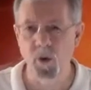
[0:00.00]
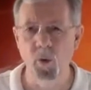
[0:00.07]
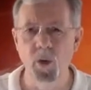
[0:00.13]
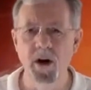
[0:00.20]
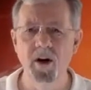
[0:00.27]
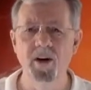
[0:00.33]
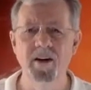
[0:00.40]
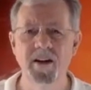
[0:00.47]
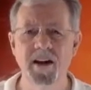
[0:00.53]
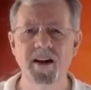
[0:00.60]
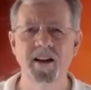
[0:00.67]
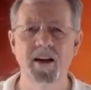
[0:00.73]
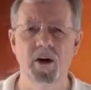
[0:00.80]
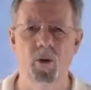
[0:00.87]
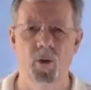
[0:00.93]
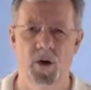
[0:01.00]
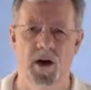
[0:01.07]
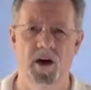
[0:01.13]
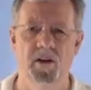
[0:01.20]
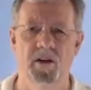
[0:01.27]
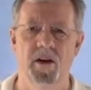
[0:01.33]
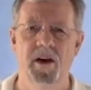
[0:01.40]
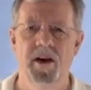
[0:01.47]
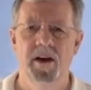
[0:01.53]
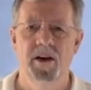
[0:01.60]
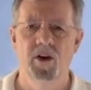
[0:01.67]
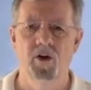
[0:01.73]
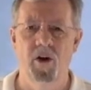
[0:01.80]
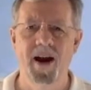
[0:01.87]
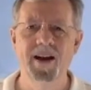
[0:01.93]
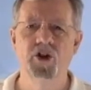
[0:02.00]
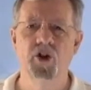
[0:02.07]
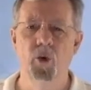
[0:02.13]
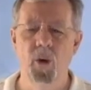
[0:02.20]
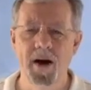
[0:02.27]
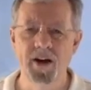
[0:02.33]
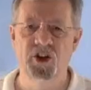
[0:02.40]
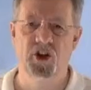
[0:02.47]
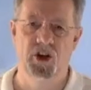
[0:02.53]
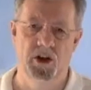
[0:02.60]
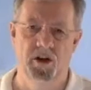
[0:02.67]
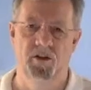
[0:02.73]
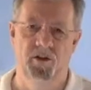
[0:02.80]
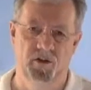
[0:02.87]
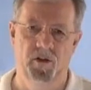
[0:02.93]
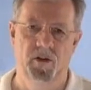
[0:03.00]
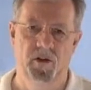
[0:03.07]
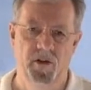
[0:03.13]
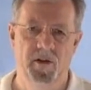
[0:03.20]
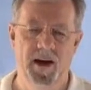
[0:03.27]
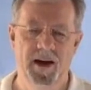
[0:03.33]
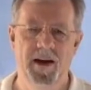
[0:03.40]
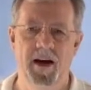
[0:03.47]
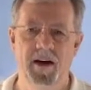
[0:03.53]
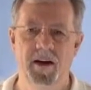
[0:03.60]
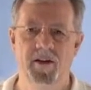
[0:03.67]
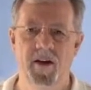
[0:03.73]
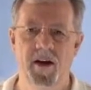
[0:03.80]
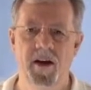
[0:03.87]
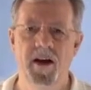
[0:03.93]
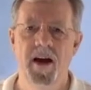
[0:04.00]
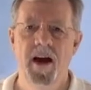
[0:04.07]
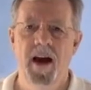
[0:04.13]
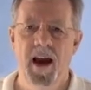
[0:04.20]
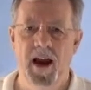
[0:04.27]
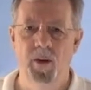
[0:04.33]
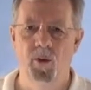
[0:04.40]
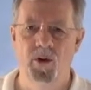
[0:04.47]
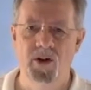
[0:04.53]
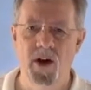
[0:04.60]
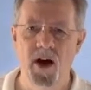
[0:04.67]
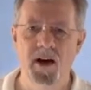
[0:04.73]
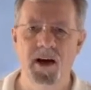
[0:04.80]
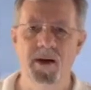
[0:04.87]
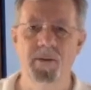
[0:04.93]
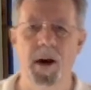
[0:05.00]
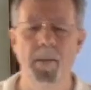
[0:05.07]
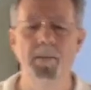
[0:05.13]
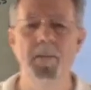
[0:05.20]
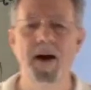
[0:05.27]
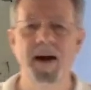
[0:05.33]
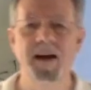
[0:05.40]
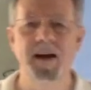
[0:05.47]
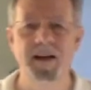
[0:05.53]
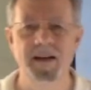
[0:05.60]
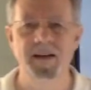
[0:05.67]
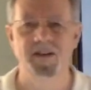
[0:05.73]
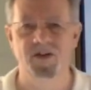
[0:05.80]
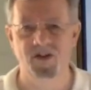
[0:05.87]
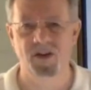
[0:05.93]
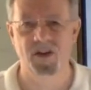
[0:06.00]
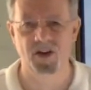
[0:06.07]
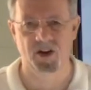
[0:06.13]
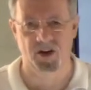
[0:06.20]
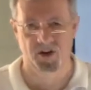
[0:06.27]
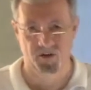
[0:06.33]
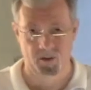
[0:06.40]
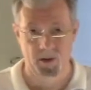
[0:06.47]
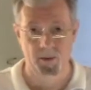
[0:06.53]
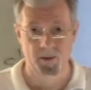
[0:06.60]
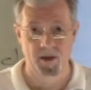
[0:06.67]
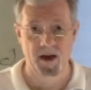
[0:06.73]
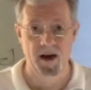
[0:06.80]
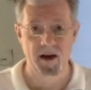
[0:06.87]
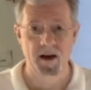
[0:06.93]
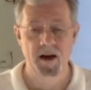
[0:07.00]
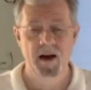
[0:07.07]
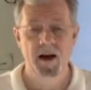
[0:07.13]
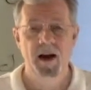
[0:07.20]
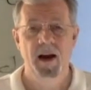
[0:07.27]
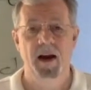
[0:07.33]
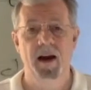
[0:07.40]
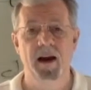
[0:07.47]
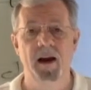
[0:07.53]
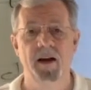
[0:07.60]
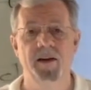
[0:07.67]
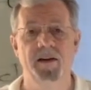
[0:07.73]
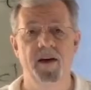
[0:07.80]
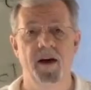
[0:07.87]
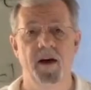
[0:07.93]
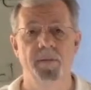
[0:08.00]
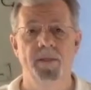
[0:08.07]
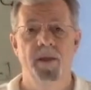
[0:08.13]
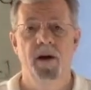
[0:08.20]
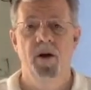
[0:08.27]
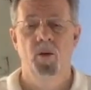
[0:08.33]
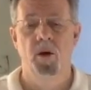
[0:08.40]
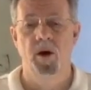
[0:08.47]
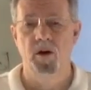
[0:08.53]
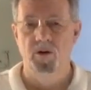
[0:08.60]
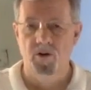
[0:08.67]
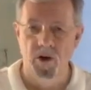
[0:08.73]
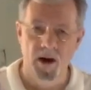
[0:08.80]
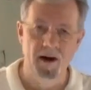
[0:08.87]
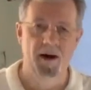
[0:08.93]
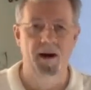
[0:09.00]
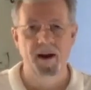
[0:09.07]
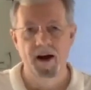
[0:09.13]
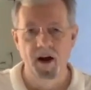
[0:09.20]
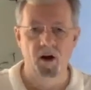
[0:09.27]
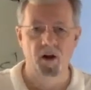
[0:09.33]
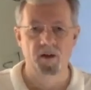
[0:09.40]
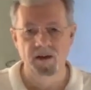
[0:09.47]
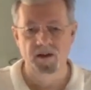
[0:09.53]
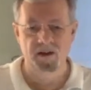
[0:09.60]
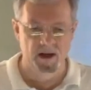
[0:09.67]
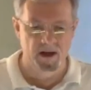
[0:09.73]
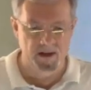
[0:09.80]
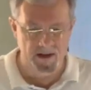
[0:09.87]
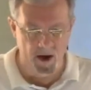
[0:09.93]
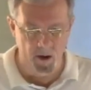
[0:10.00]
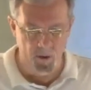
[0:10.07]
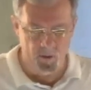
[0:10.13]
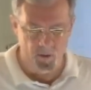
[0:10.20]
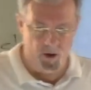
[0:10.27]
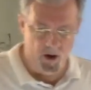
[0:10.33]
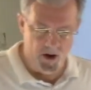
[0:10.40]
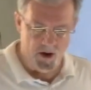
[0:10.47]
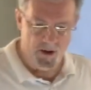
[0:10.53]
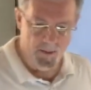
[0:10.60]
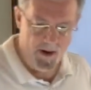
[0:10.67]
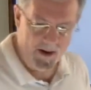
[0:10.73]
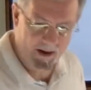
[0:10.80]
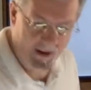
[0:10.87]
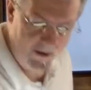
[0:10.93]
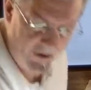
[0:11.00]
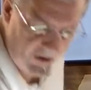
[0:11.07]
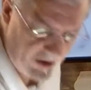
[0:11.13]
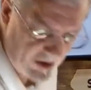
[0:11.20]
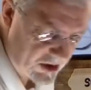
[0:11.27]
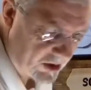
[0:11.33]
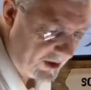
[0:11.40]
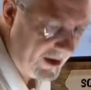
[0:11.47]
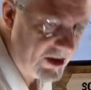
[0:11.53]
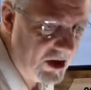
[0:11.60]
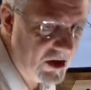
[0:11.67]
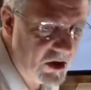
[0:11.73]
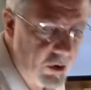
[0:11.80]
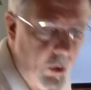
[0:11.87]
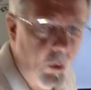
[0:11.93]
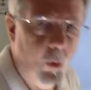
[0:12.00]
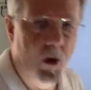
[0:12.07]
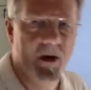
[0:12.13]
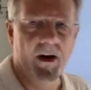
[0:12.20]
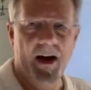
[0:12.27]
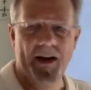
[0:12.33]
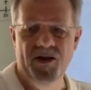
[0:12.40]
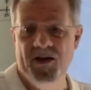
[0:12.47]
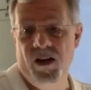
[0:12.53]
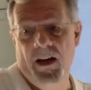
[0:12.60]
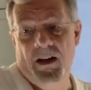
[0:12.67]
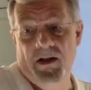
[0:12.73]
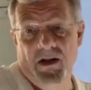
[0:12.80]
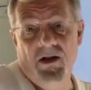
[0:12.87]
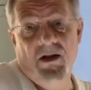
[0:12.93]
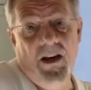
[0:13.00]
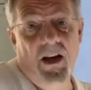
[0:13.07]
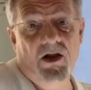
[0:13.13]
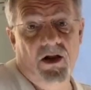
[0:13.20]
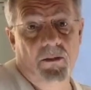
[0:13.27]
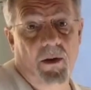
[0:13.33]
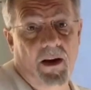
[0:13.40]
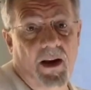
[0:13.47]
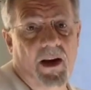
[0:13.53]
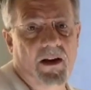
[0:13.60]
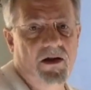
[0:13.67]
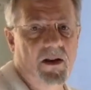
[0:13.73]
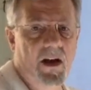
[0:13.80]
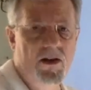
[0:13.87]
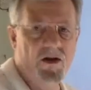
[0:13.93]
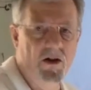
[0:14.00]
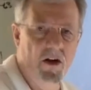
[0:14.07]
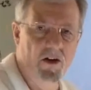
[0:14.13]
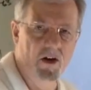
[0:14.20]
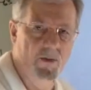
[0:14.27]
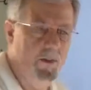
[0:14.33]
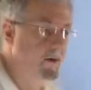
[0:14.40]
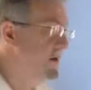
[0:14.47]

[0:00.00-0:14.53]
We are dealing with graduations, that kind of thing, and we're talking about making decisions. Remember that? And uh, we're trying to lay all these things out with regards to making decisions. So let's just do it one last time because this is actually my last lesson on this